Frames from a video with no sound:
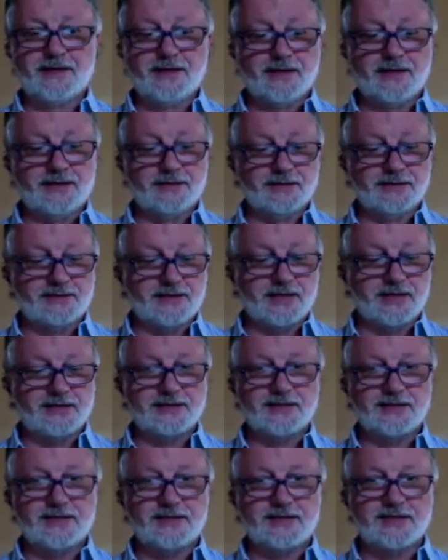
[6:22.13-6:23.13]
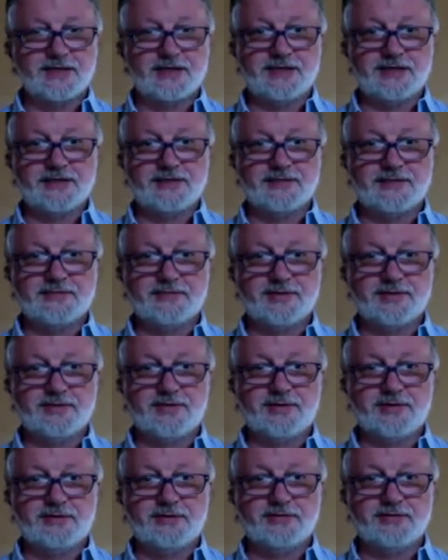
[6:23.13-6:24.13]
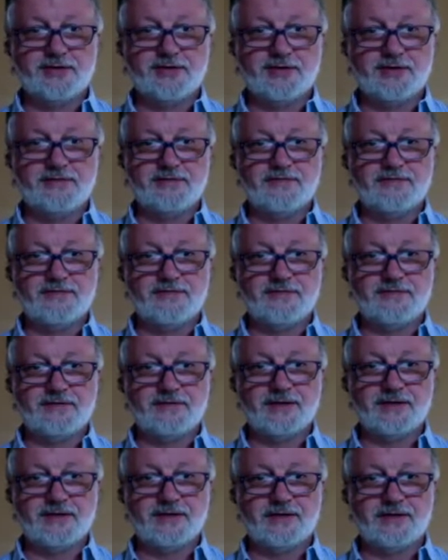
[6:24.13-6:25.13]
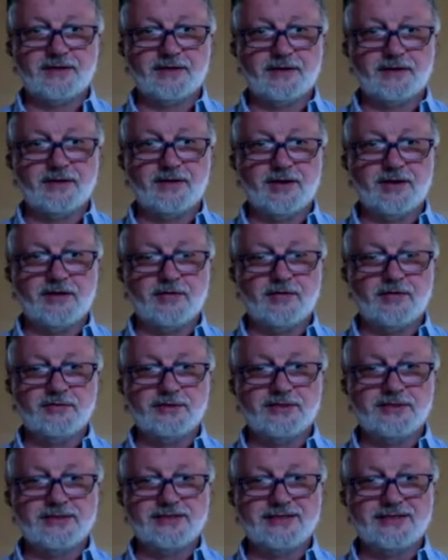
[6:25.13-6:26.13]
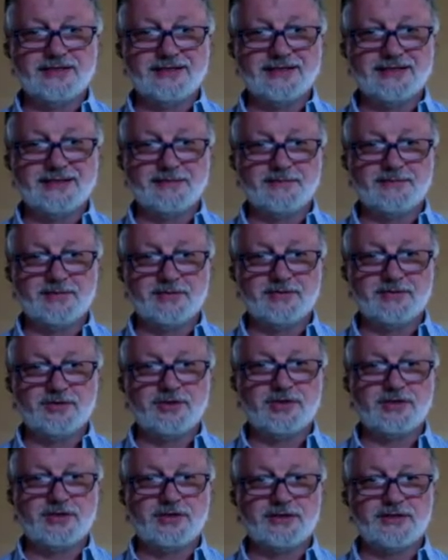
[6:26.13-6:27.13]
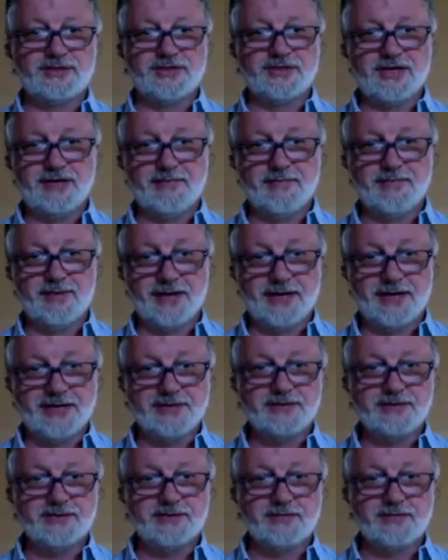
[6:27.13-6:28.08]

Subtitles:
In this exercise, we're going to have notes that are positioned at the same place.